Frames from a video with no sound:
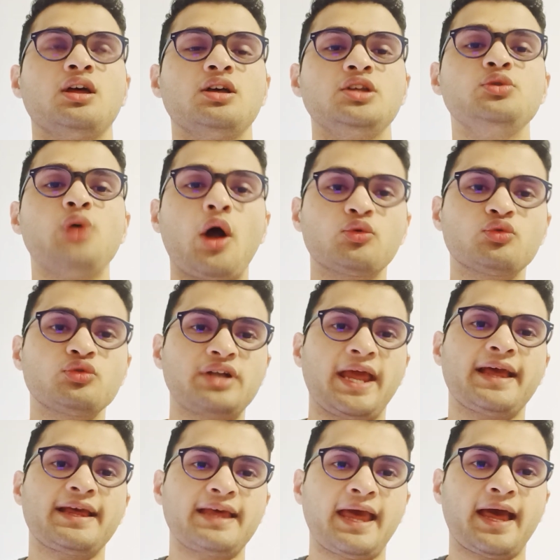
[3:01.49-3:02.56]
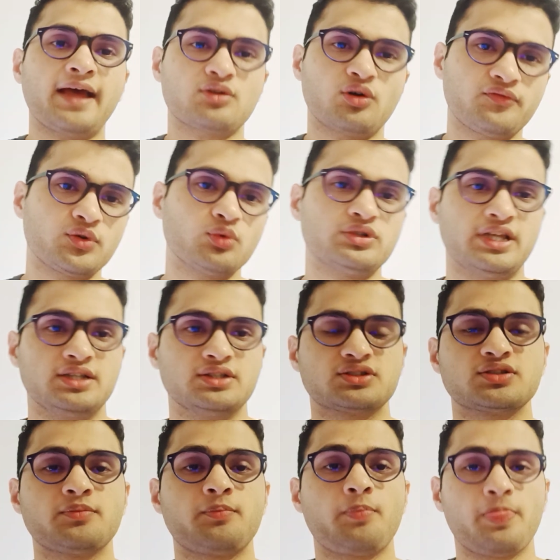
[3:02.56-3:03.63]
you have to take care of two
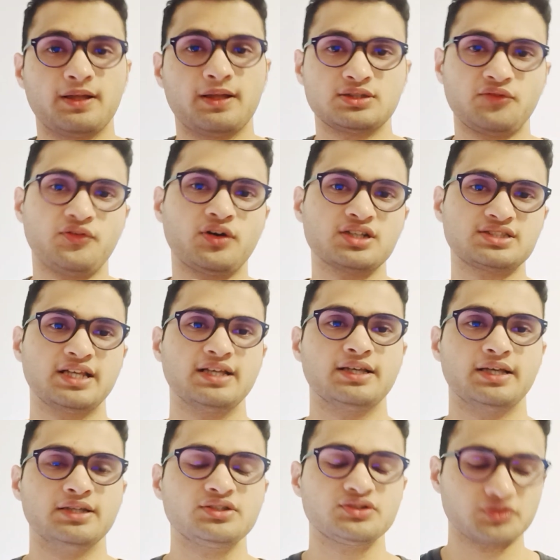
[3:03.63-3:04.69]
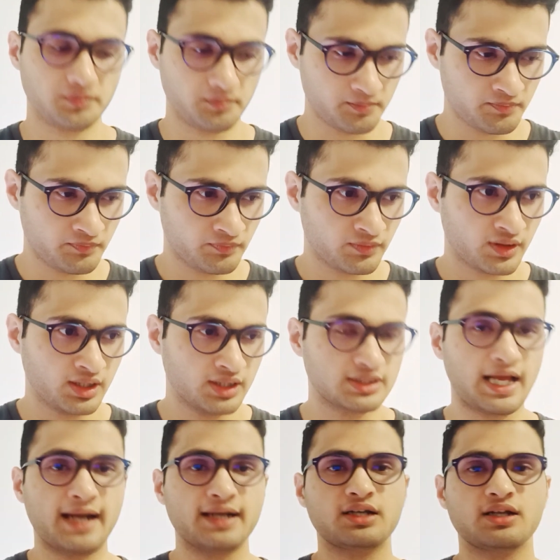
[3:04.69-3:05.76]
things. The first thing is
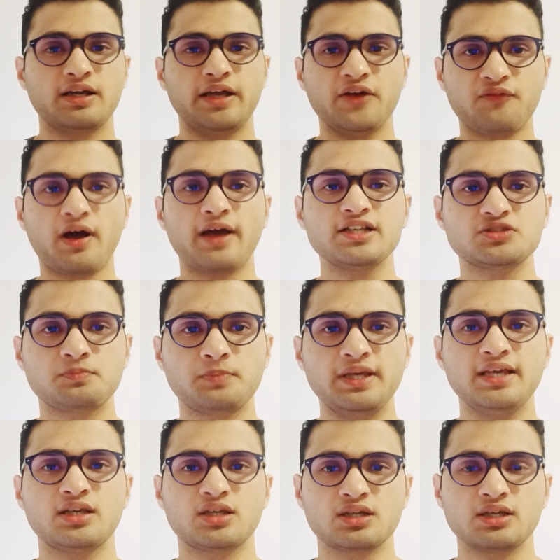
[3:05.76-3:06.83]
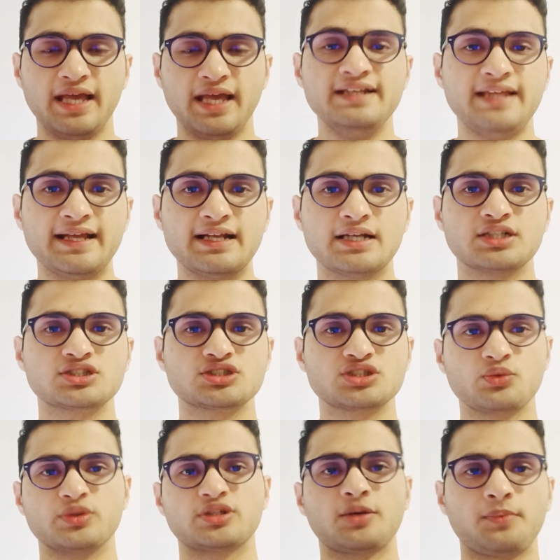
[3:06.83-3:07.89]
that if I speak in
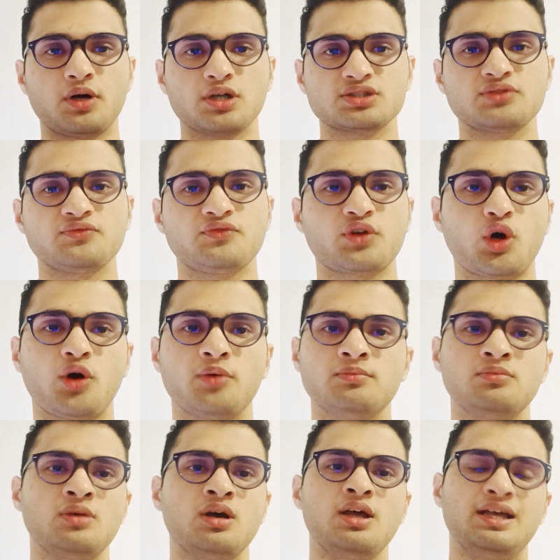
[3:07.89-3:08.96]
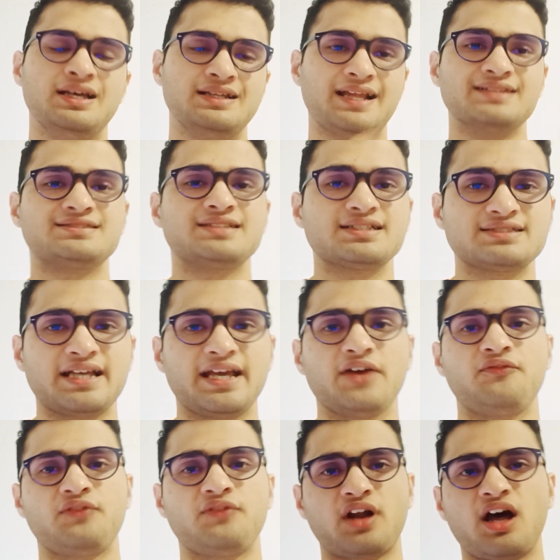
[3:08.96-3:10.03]
English with a person from, let's just
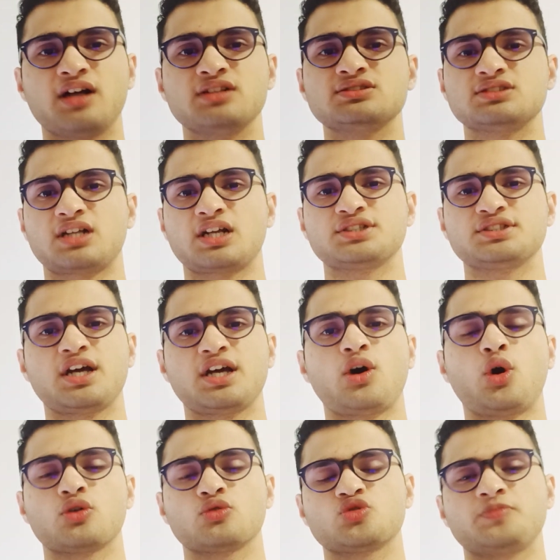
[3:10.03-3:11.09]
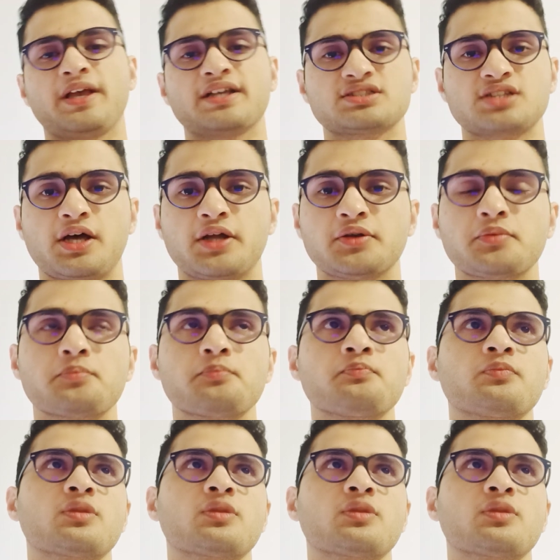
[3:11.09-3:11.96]
say, France, Russia, or Uzbekistan,